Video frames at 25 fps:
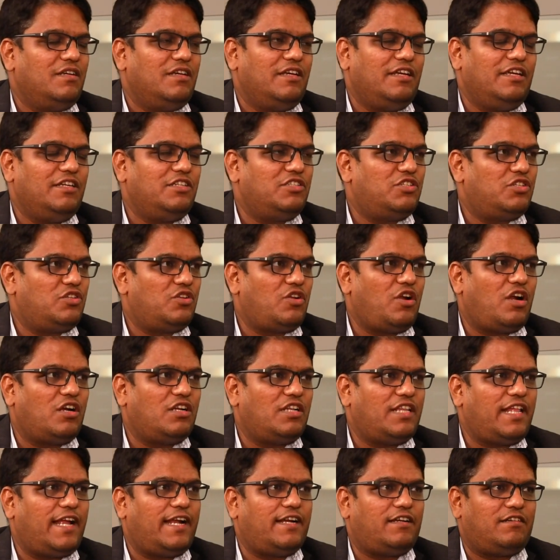It's
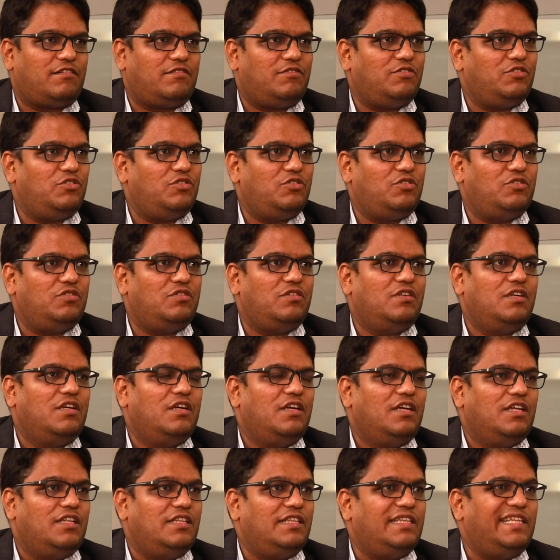not that,
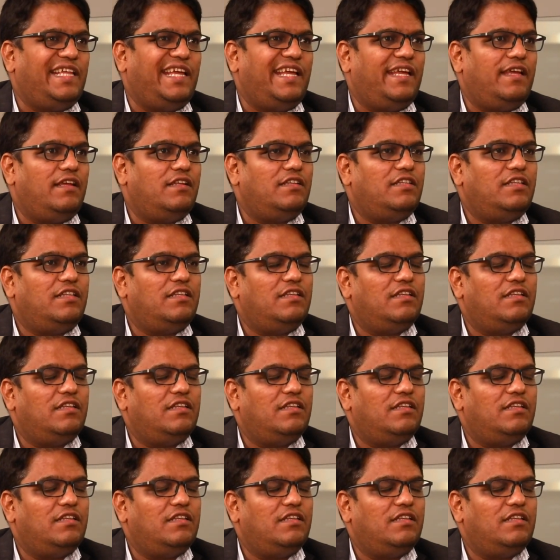they,